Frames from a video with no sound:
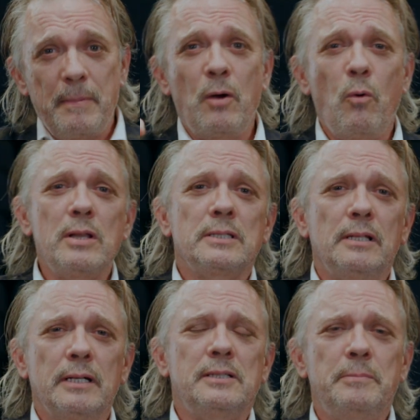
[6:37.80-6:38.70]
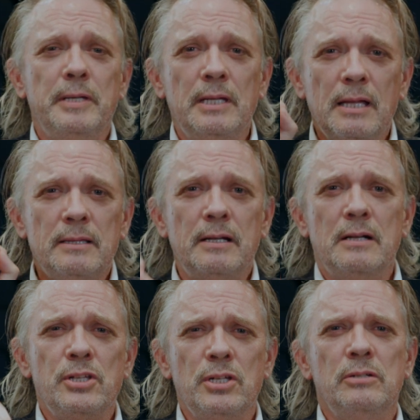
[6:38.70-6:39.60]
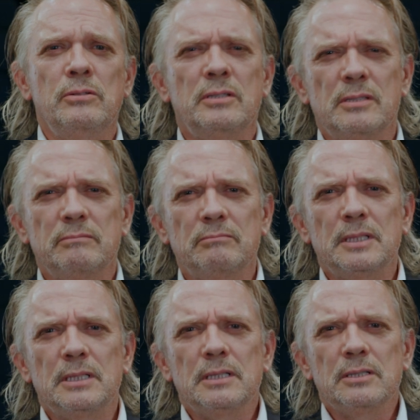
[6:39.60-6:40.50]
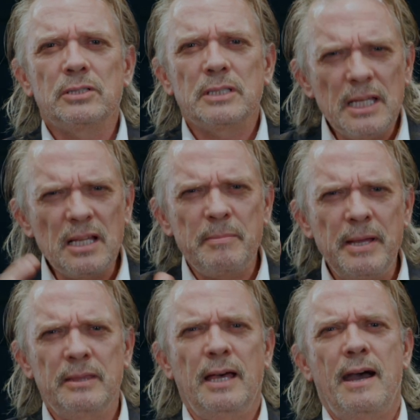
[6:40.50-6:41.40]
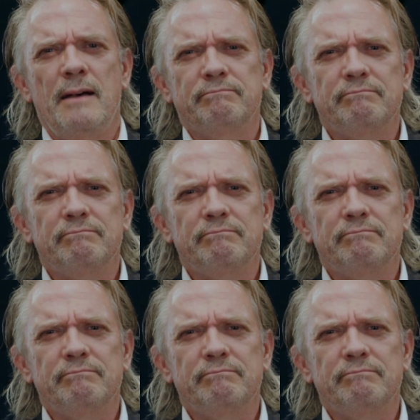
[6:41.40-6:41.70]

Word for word: about what it's like to be in their shoes. Just think about that